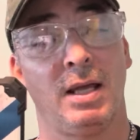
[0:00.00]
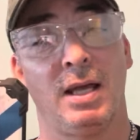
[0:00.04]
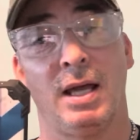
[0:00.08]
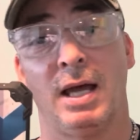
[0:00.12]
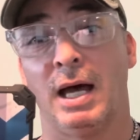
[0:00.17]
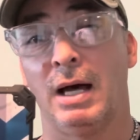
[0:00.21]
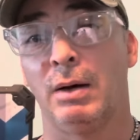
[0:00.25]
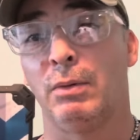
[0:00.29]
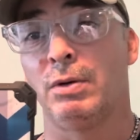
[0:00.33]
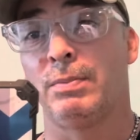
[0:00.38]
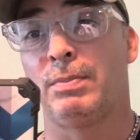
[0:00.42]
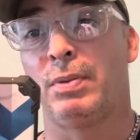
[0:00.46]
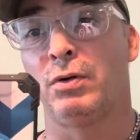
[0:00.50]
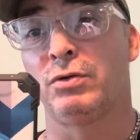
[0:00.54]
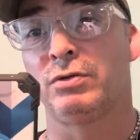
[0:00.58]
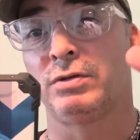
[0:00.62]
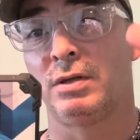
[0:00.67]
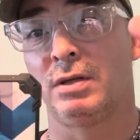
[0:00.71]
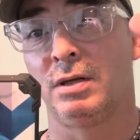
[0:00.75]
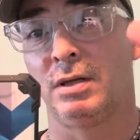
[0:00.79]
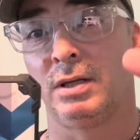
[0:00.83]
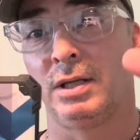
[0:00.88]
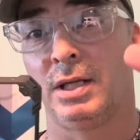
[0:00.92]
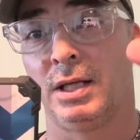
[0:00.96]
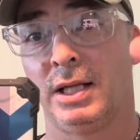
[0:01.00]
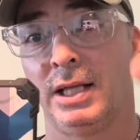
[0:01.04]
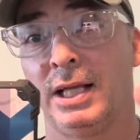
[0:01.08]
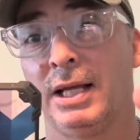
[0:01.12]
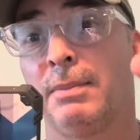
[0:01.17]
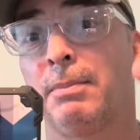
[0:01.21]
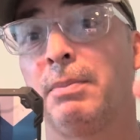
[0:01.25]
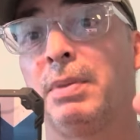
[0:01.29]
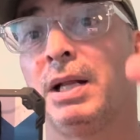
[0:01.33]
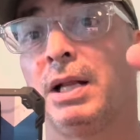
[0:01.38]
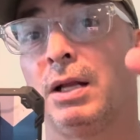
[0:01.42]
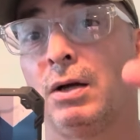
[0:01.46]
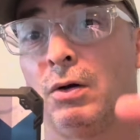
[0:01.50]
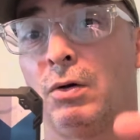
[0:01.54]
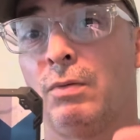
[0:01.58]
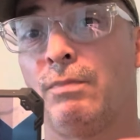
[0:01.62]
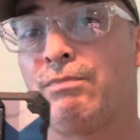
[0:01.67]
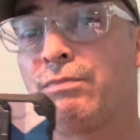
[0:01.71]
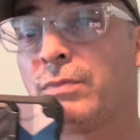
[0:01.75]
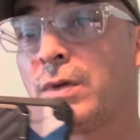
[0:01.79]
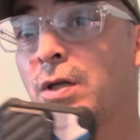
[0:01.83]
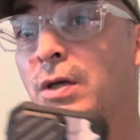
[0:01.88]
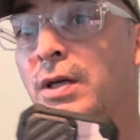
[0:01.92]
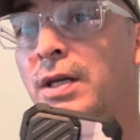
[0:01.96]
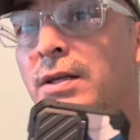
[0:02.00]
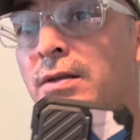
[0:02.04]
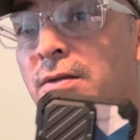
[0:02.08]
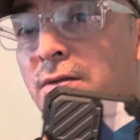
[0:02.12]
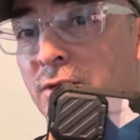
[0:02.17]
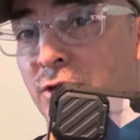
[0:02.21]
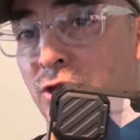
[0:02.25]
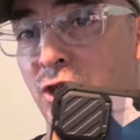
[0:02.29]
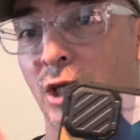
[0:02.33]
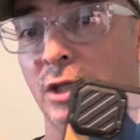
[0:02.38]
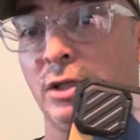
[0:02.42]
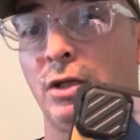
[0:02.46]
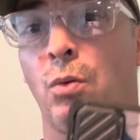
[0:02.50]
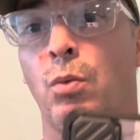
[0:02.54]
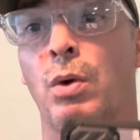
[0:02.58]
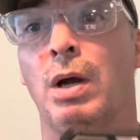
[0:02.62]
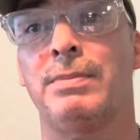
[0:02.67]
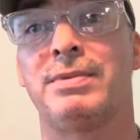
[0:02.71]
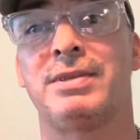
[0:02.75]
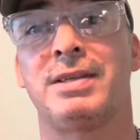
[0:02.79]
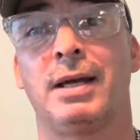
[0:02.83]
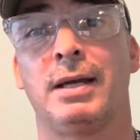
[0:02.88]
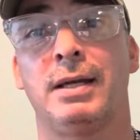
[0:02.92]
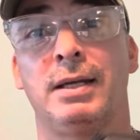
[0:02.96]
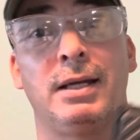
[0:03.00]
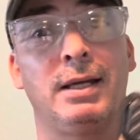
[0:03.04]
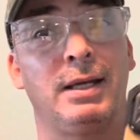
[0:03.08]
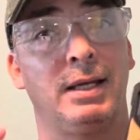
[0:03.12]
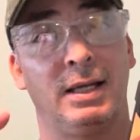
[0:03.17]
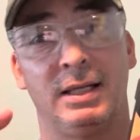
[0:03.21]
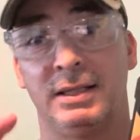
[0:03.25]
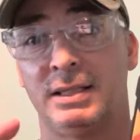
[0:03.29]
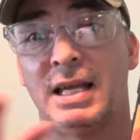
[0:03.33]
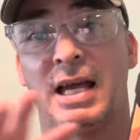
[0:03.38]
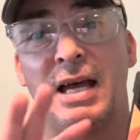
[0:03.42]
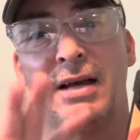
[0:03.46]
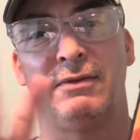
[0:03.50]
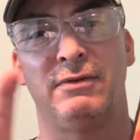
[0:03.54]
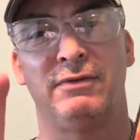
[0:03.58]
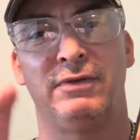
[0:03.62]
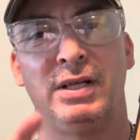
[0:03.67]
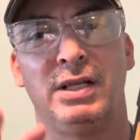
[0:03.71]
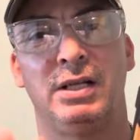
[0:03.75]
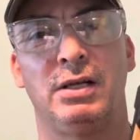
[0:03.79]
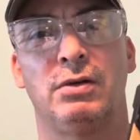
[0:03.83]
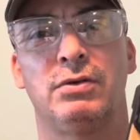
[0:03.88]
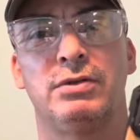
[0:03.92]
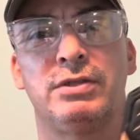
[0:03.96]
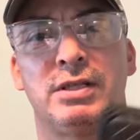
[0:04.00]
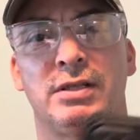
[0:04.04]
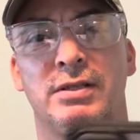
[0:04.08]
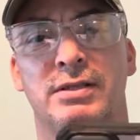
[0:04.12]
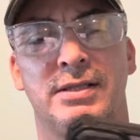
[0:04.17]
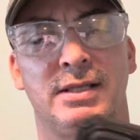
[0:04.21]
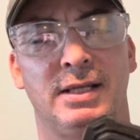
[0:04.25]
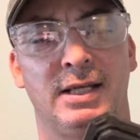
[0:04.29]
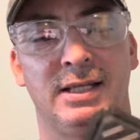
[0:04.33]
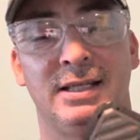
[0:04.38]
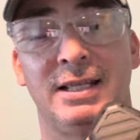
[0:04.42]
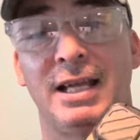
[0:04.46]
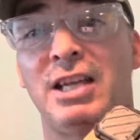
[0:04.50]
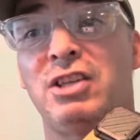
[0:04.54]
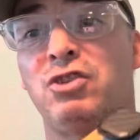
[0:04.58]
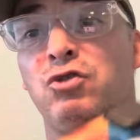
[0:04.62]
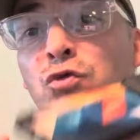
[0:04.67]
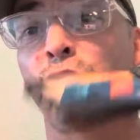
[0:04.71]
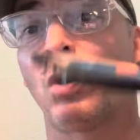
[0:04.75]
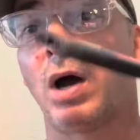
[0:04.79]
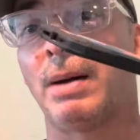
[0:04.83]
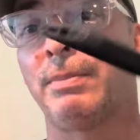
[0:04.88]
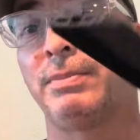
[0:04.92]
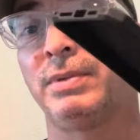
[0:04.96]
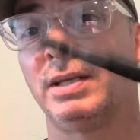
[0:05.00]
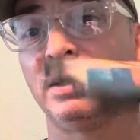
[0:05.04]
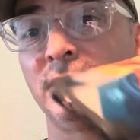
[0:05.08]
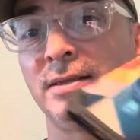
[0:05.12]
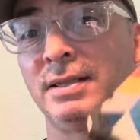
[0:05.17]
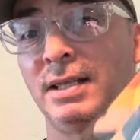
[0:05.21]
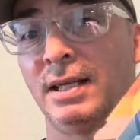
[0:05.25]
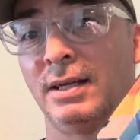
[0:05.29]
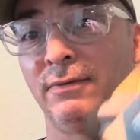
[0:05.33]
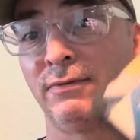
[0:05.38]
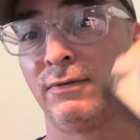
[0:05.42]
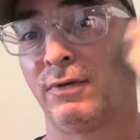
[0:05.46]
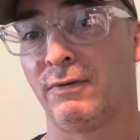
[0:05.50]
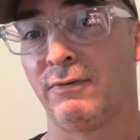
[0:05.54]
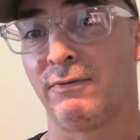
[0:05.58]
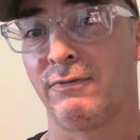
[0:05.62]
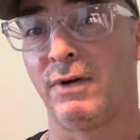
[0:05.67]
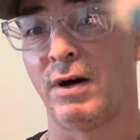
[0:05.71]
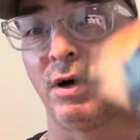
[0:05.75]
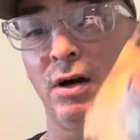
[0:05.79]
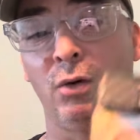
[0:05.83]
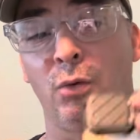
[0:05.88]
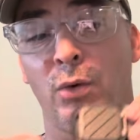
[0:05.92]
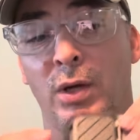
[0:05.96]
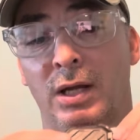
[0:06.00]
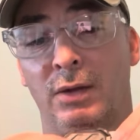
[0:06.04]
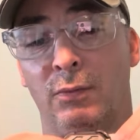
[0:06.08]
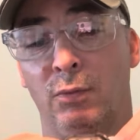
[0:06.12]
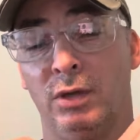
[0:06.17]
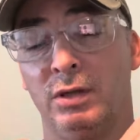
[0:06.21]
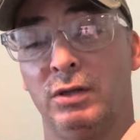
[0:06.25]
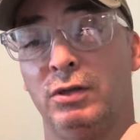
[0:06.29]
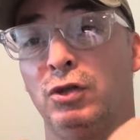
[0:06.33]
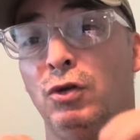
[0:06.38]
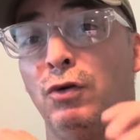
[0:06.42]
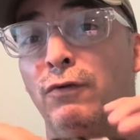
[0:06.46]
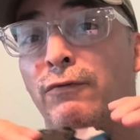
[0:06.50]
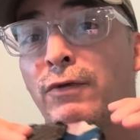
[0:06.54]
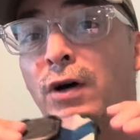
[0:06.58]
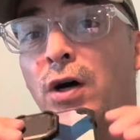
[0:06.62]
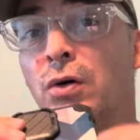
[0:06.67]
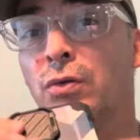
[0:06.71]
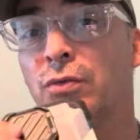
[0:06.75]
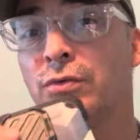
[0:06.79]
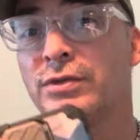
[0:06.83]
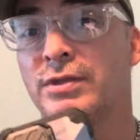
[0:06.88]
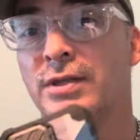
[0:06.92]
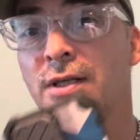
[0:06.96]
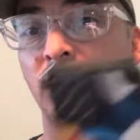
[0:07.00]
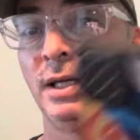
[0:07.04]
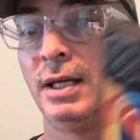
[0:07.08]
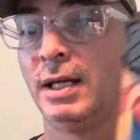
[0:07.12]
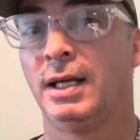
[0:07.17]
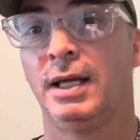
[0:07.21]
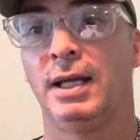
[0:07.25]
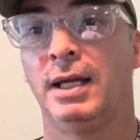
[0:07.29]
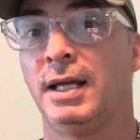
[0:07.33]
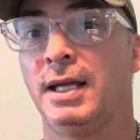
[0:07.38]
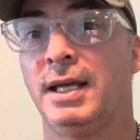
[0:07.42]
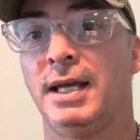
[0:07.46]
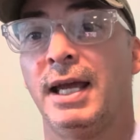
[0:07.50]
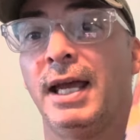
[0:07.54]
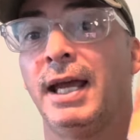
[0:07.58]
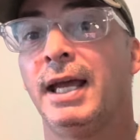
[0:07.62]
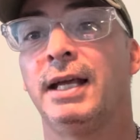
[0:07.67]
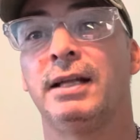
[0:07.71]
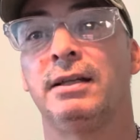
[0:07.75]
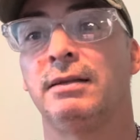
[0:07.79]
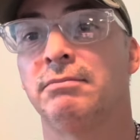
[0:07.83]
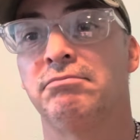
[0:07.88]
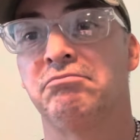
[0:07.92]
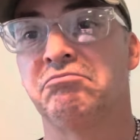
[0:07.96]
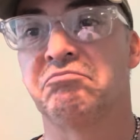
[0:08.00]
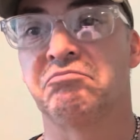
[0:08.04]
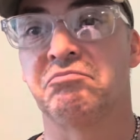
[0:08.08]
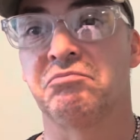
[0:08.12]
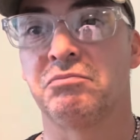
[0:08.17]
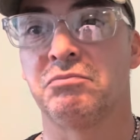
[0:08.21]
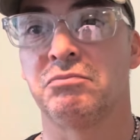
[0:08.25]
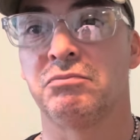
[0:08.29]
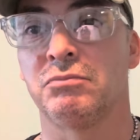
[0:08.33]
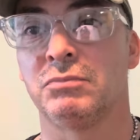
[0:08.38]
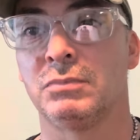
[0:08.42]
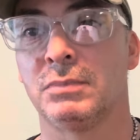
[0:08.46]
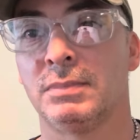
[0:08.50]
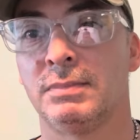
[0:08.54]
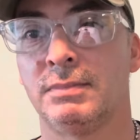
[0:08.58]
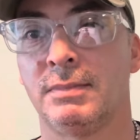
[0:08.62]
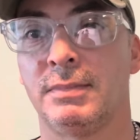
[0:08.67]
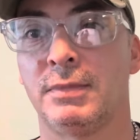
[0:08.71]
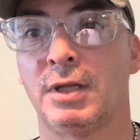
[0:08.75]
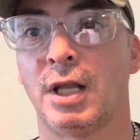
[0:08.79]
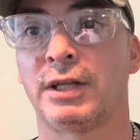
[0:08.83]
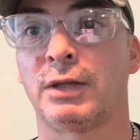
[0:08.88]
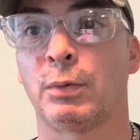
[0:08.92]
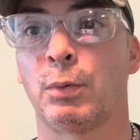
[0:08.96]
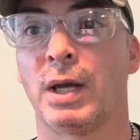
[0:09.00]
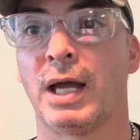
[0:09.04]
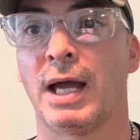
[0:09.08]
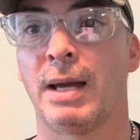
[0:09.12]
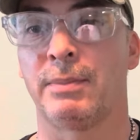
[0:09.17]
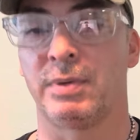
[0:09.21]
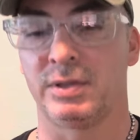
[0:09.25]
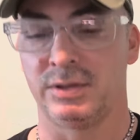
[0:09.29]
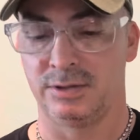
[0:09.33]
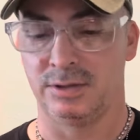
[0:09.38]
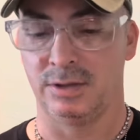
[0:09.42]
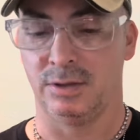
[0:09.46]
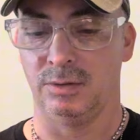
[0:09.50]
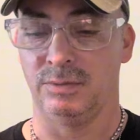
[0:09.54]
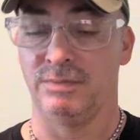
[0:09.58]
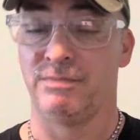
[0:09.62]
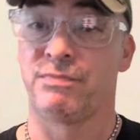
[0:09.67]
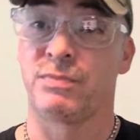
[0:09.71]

I would post the link below. You can check the website, and they have videos that say they dropped this thing from far away with new phones and nothing will happen. So